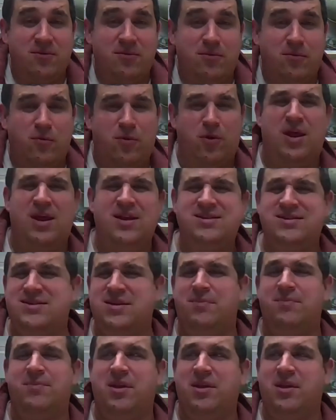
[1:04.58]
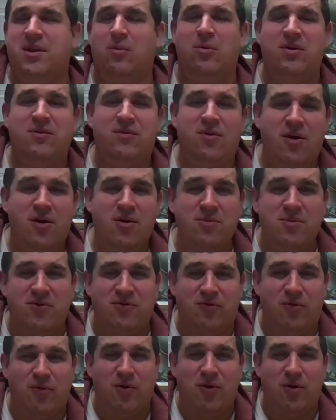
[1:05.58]
Well, that's something that we've heard
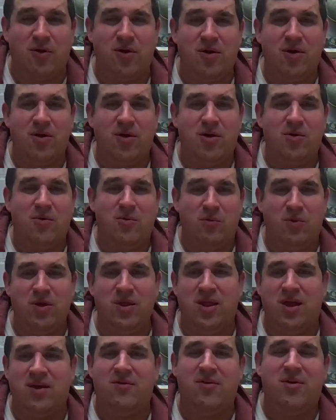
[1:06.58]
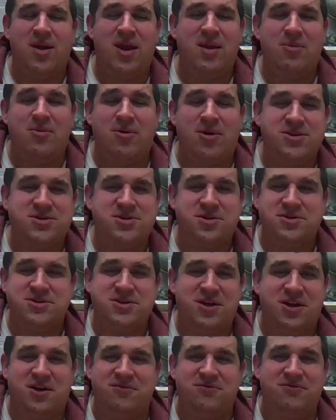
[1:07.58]
before. We love our neighbor as
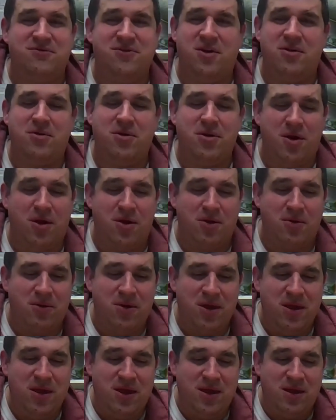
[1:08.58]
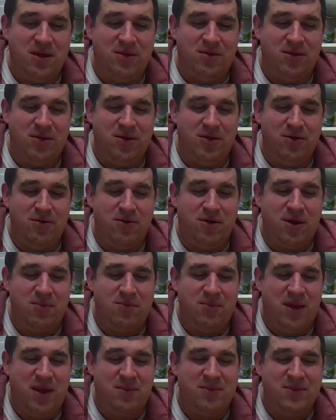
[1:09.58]
ourselves. No. The new
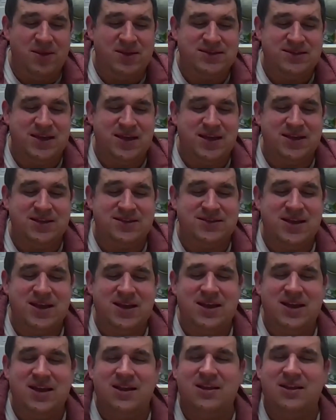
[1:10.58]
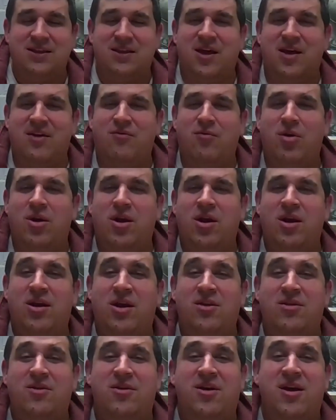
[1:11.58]
commandment says, love one
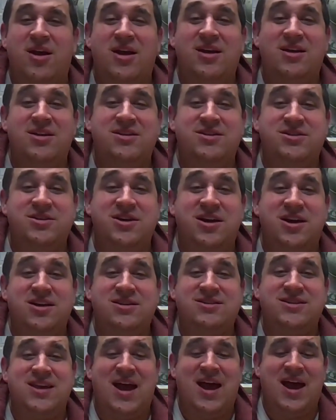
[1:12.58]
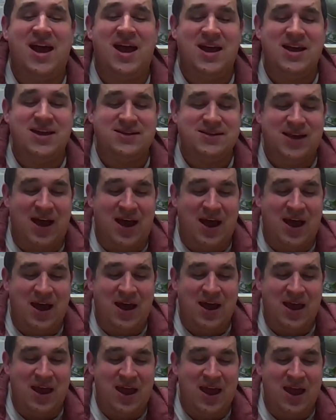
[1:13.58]
another just as
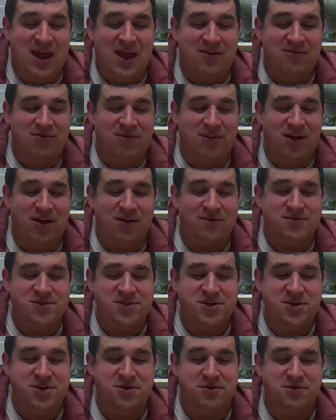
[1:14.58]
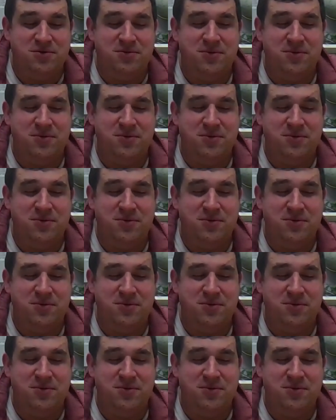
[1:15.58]
I have loved you.